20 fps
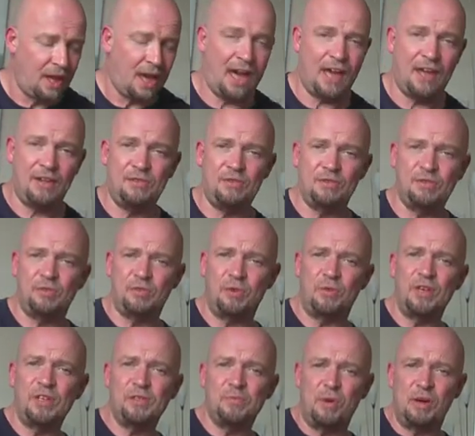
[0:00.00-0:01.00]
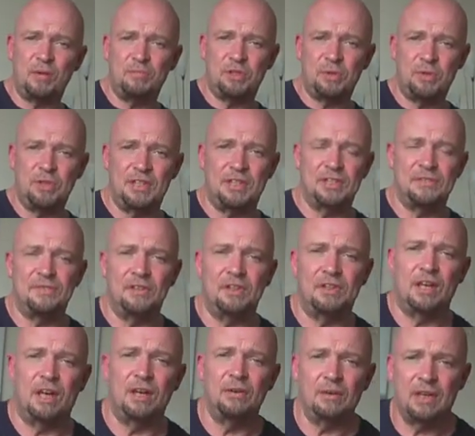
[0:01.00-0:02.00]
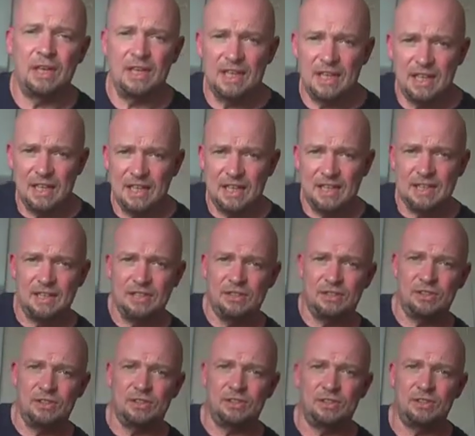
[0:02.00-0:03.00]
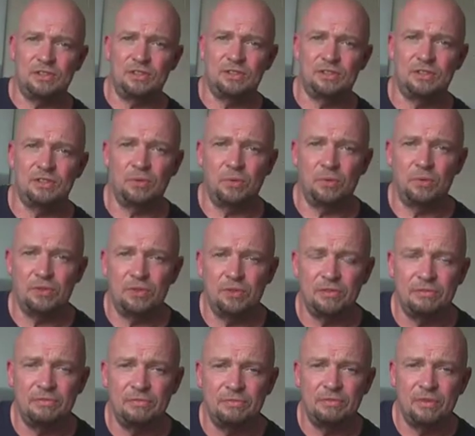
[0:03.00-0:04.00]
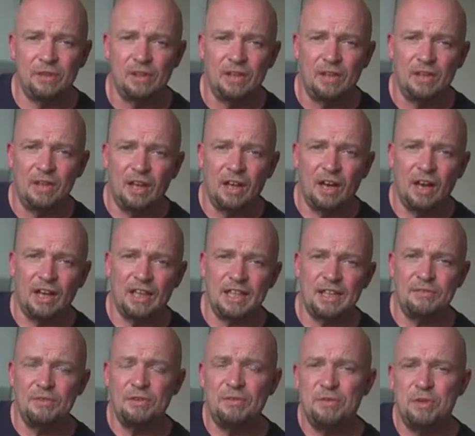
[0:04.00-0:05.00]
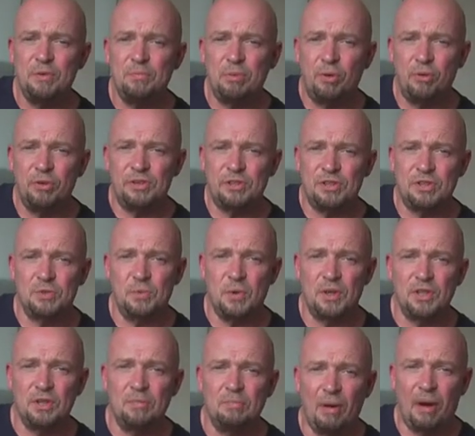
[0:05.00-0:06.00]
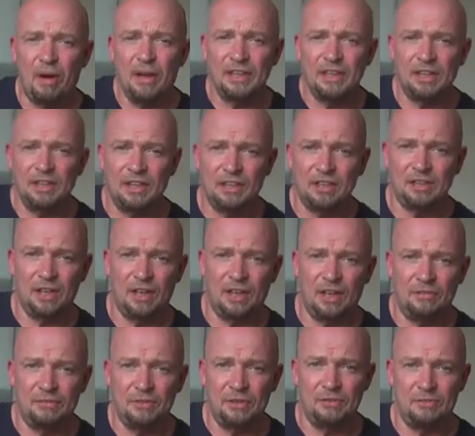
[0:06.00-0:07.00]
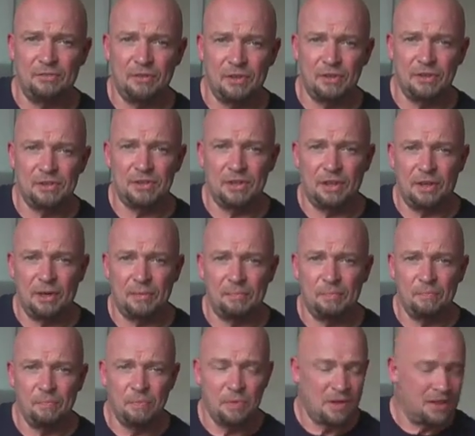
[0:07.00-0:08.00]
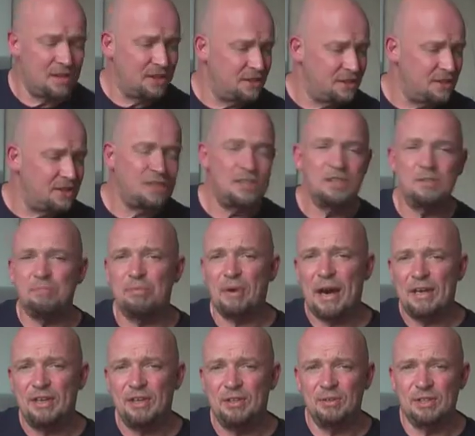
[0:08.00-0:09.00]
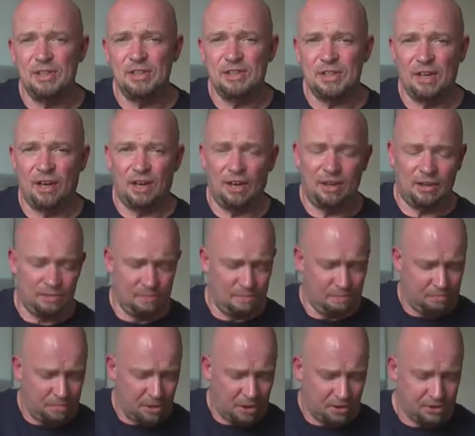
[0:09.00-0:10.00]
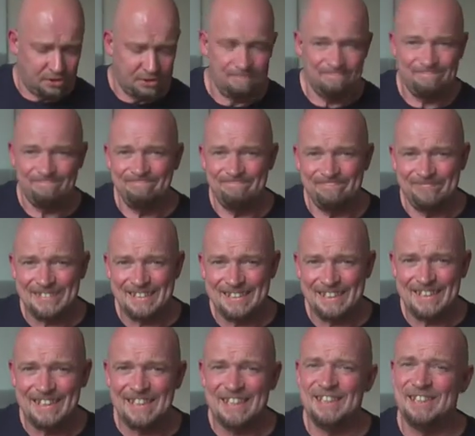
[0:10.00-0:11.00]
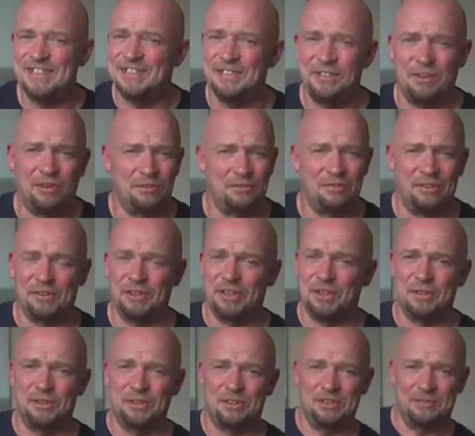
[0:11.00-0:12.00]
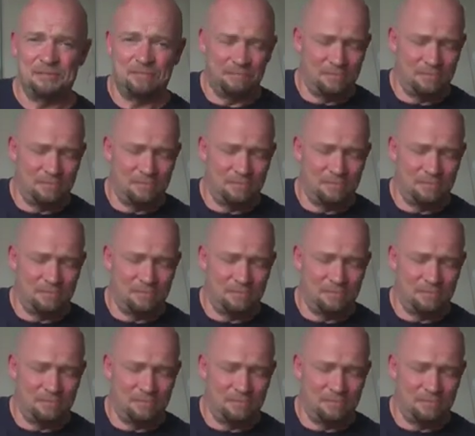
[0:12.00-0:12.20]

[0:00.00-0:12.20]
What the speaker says: And the reason why I'm doing this video is to sort of like give you a few pointers when you're buying a guitar for the first time. This is a brand new guitar, but it's not very good.